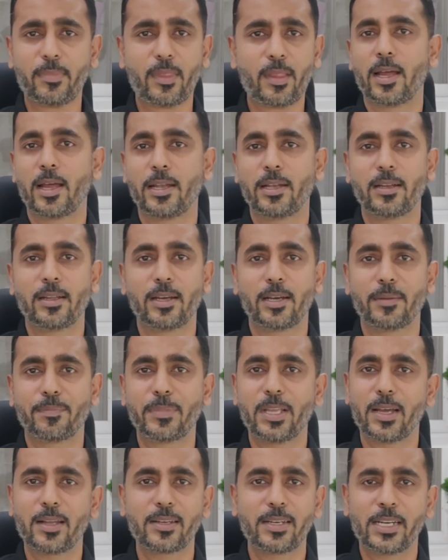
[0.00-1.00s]
And
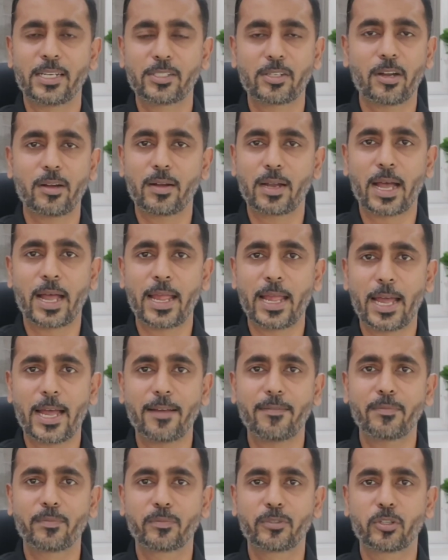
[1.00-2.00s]
that's what I
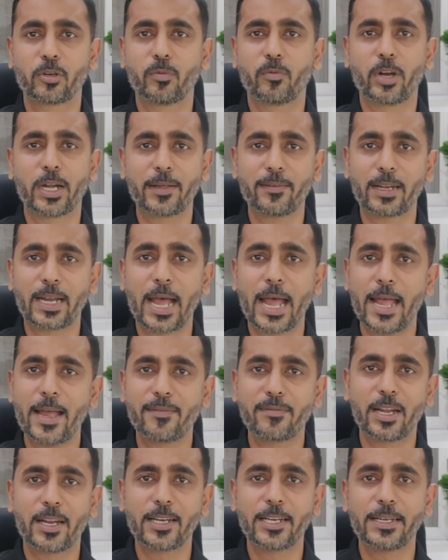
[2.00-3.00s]
have. So whatever I
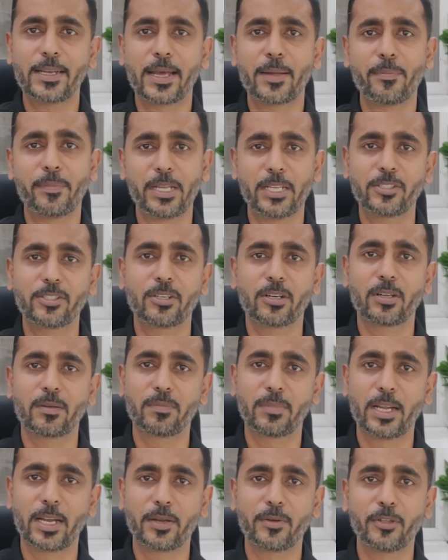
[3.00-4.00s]
have done it, I make
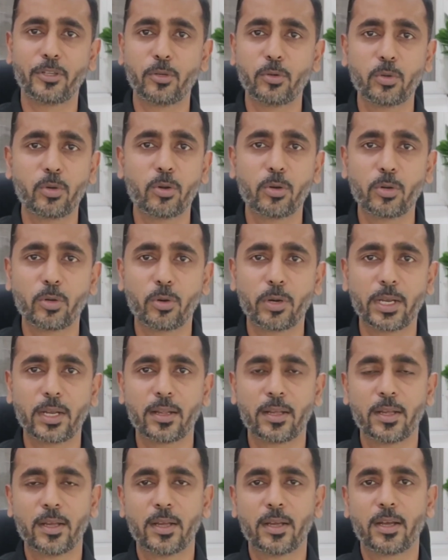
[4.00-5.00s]
sure that you don't do
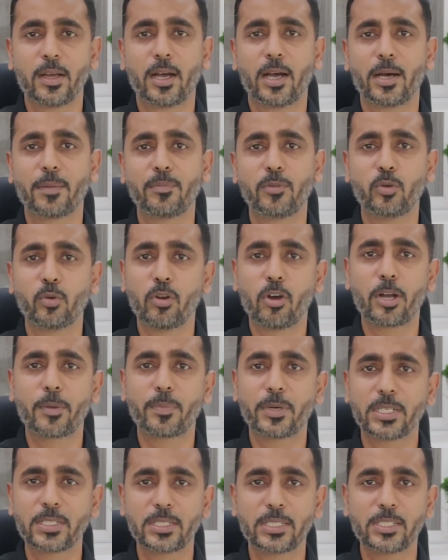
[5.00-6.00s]
it. Do
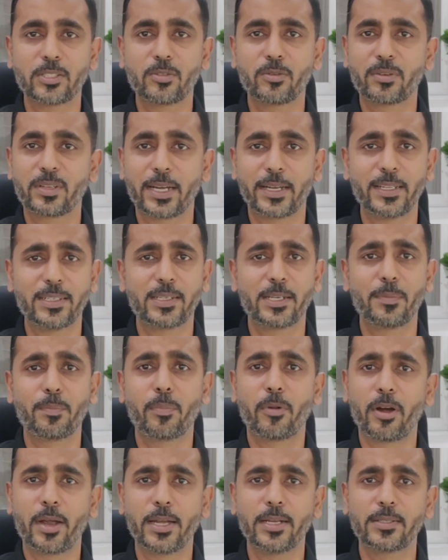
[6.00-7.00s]
not purchase those Radisson
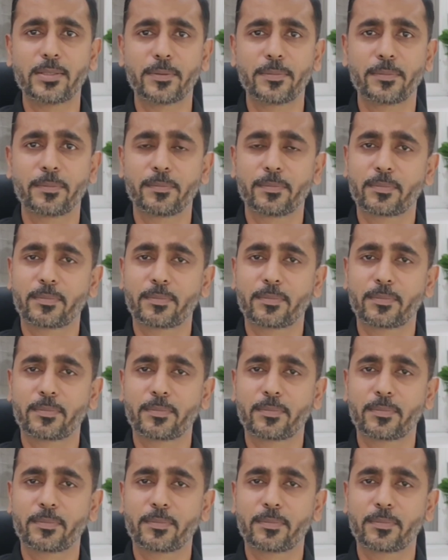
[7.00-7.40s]
points.